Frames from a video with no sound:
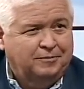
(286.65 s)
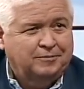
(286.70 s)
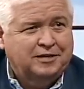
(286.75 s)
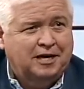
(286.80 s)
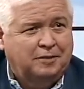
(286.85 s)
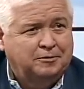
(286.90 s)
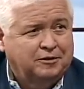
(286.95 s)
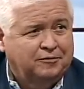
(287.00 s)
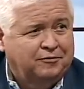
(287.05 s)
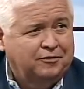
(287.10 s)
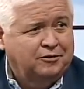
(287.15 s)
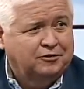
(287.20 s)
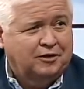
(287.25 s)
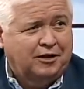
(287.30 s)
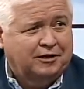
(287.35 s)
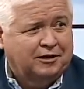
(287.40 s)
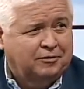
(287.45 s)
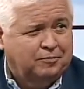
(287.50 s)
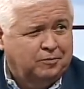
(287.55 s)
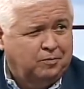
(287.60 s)
sometimes it feels
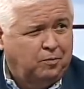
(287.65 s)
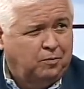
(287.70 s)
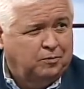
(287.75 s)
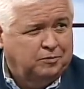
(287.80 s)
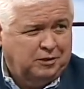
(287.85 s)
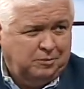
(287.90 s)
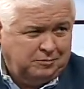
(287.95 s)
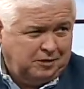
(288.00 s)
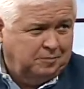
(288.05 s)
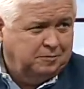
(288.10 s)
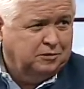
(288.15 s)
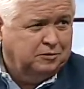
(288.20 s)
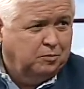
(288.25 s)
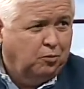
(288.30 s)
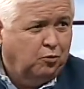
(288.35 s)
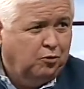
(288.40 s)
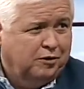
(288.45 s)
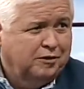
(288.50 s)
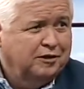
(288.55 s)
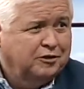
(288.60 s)
like sometimes it's
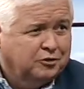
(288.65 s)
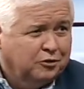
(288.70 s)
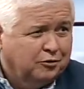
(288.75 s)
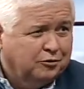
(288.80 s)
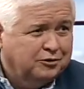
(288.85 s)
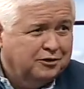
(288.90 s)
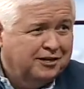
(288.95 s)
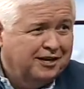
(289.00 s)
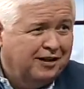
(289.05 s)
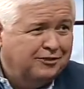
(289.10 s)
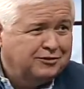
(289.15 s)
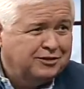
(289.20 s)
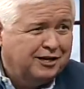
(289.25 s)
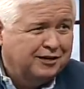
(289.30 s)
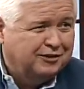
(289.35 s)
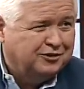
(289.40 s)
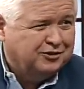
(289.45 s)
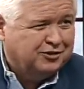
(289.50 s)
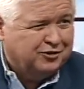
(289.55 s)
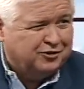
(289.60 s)
more in the church than
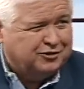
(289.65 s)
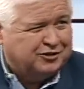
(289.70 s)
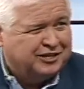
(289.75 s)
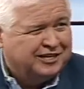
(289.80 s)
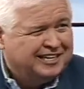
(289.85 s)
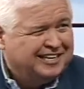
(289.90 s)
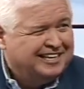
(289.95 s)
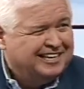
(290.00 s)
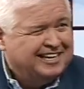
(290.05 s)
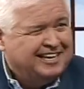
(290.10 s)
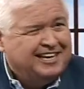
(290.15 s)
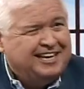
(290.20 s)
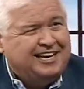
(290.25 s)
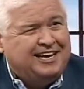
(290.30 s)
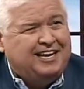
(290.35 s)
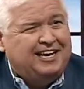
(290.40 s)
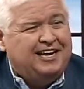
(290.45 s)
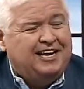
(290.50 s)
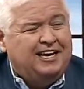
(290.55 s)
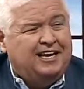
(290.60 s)
outside the church.
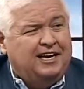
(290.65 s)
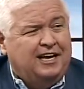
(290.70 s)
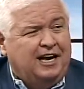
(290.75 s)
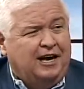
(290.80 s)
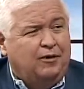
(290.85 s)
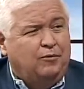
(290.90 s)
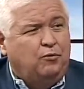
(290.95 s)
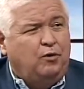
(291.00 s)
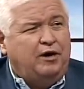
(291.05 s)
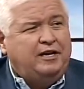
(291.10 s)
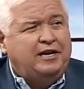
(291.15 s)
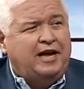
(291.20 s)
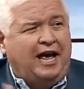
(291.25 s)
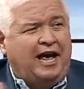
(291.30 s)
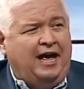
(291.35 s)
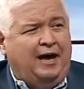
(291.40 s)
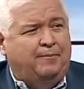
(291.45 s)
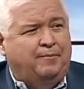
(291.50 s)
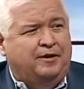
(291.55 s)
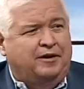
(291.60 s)
What
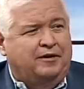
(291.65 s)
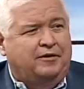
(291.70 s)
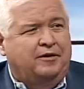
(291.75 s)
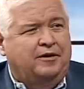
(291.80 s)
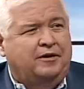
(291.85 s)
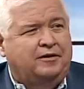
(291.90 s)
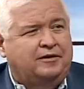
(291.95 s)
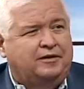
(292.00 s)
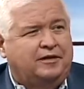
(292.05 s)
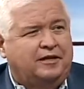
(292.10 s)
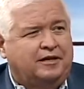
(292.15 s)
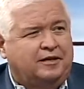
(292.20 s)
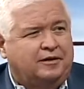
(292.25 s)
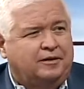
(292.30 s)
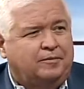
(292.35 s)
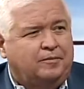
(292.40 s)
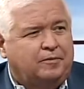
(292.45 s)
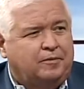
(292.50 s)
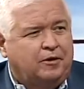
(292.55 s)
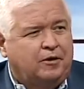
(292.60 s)
happened that
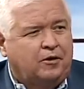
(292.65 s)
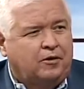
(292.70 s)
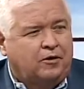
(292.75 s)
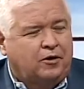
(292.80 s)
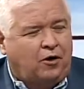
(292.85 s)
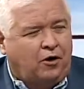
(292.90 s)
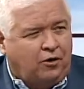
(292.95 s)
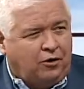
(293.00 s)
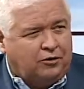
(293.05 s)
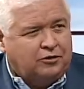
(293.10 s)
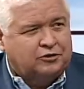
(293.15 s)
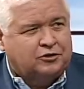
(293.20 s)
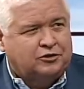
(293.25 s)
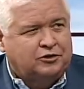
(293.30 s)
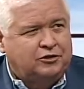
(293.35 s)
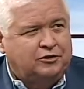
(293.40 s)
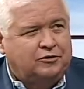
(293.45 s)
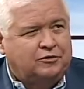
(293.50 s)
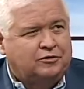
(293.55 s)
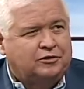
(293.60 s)

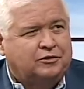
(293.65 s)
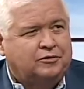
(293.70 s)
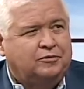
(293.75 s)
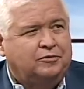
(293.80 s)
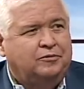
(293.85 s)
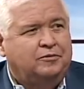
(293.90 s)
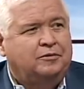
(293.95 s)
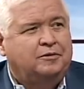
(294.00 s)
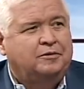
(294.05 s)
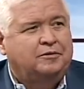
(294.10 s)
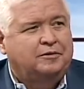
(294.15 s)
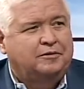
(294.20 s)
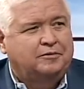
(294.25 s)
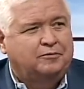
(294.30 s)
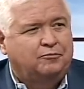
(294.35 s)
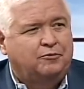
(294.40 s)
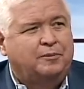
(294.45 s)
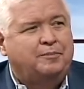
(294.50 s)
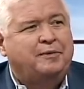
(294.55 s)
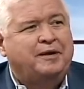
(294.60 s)
caused you to
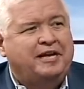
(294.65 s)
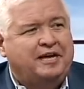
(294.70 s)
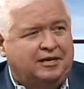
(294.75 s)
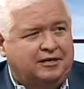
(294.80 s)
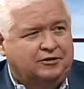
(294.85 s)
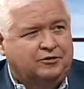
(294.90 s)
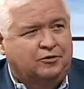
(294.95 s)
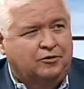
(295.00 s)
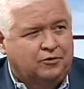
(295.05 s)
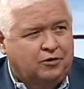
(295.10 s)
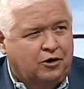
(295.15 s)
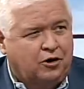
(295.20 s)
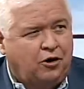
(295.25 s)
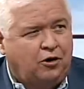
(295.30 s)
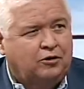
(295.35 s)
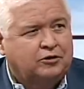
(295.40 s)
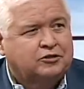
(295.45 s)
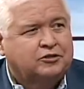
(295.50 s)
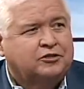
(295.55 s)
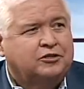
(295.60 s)
repent or
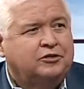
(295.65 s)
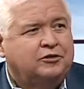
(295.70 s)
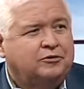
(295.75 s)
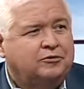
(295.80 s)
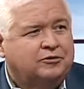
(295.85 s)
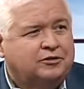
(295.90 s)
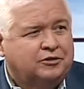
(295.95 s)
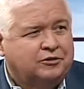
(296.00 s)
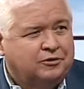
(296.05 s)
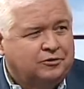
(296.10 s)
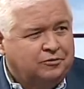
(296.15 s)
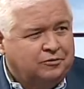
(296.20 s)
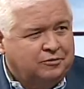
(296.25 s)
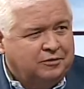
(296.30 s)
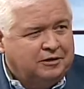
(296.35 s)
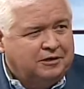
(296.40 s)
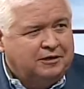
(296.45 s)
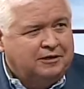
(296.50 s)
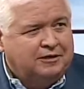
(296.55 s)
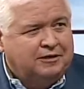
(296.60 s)
caused you
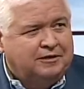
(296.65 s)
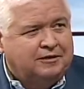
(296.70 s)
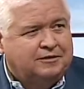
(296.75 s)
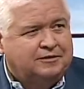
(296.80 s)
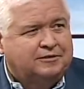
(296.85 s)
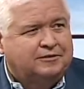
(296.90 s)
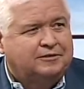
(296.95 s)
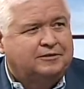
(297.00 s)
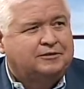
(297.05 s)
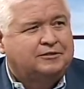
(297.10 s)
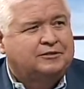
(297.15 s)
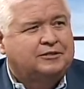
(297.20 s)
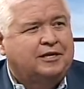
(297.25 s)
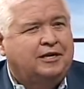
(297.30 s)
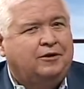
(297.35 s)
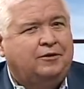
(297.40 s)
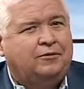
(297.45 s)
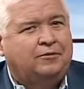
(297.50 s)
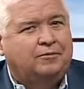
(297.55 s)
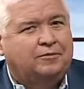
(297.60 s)
to
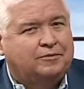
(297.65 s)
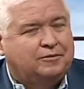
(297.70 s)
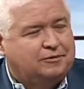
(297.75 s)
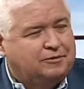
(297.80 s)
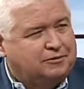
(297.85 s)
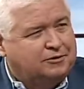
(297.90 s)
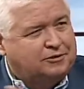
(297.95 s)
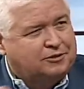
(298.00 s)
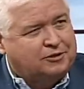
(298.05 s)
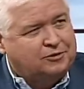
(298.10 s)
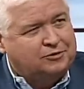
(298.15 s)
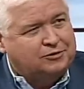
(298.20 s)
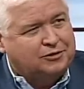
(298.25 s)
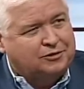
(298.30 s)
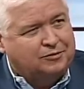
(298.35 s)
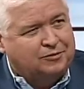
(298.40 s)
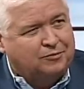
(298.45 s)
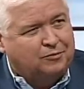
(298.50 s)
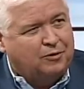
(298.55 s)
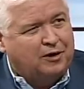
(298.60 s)
tell
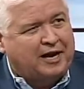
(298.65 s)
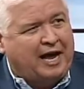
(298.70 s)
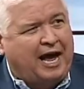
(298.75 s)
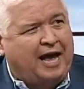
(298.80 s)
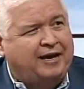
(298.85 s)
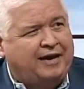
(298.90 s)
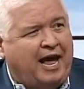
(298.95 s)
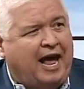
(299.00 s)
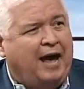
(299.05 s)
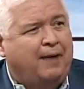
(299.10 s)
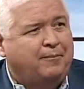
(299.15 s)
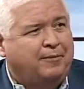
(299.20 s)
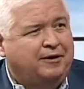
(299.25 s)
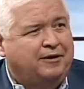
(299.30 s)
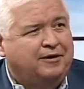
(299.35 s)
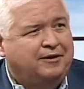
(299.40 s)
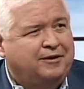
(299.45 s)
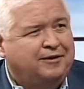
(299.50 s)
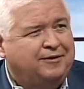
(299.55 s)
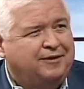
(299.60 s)
Susan what had
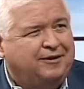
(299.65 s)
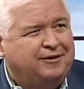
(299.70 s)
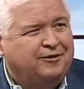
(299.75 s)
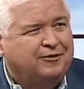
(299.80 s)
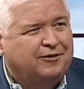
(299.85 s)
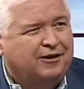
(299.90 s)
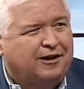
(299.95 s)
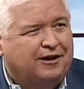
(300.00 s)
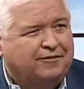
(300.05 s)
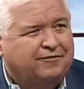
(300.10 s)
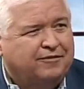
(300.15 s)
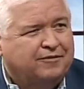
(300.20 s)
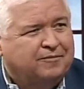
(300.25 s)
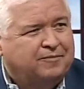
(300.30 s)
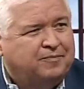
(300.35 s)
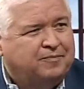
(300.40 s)
happened in your life?